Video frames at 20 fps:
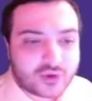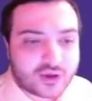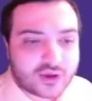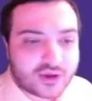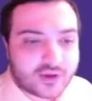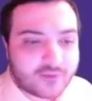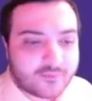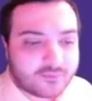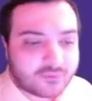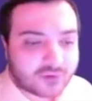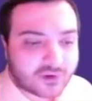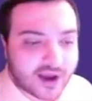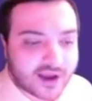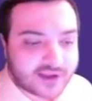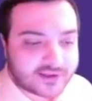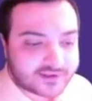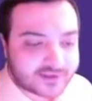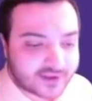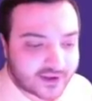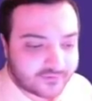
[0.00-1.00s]

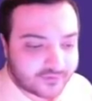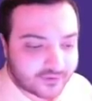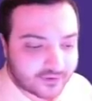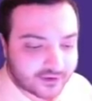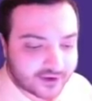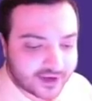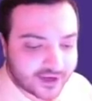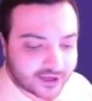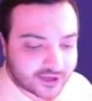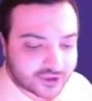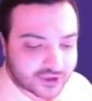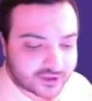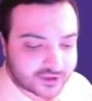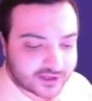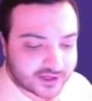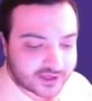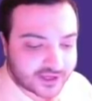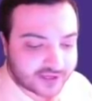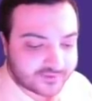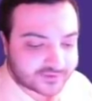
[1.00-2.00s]
embrace a variation
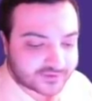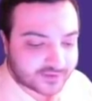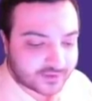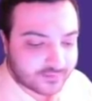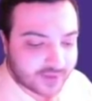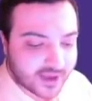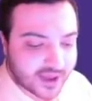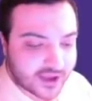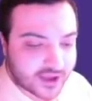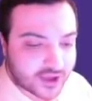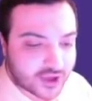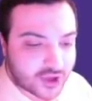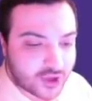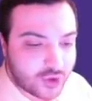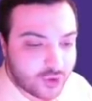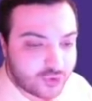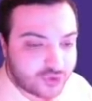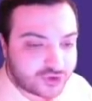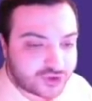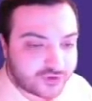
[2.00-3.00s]
that gives him a
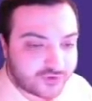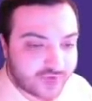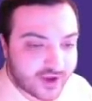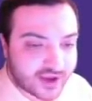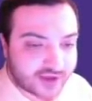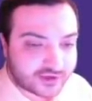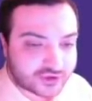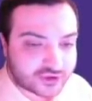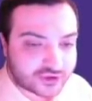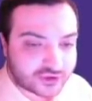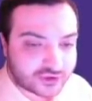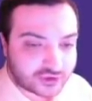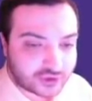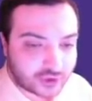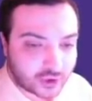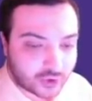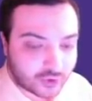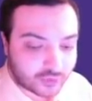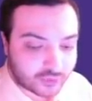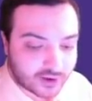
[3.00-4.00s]
huge advantage in the
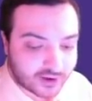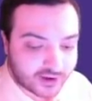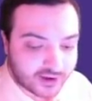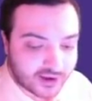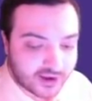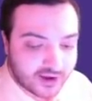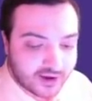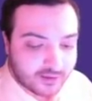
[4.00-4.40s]
long run.